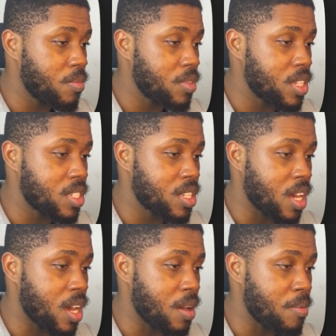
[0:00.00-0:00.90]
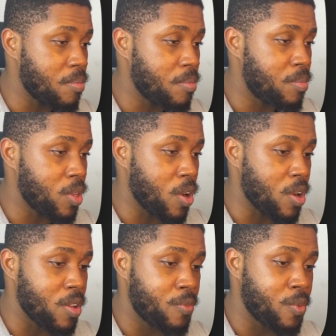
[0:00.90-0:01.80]
this um,
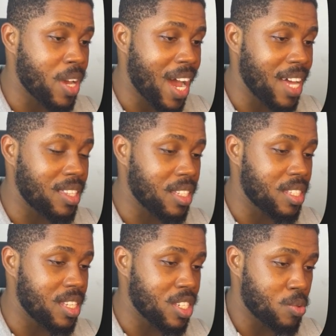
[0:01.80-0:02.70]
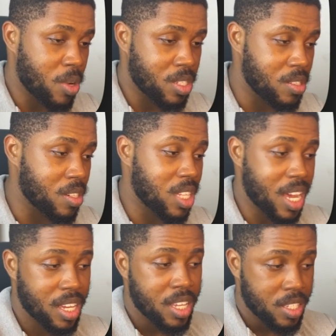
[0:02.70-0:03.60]
blur, if we hide it, this is what it looks
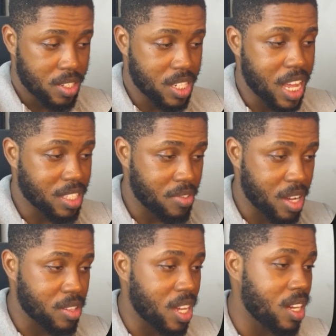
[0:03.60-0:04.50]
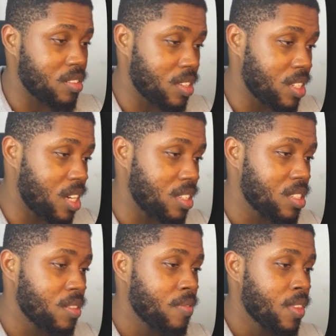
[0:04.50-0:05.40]
like, just like the regular
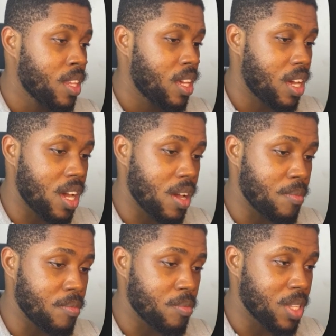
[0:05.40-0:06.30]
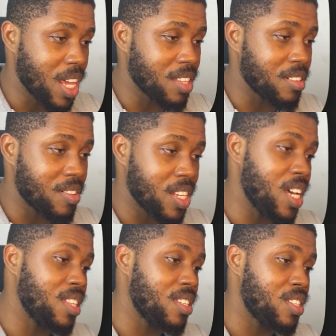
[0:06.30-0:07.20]
gradient um, without the
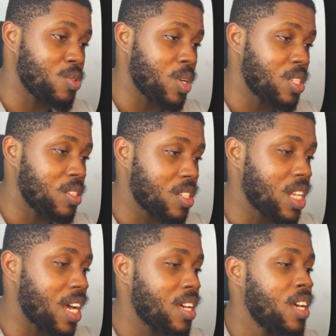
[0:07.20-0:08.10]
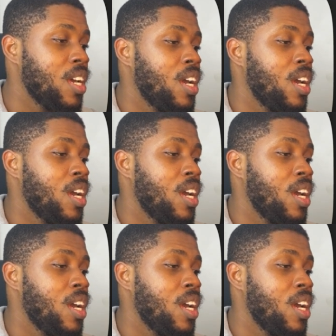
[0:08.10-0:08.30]
gradient, this is what it looks like.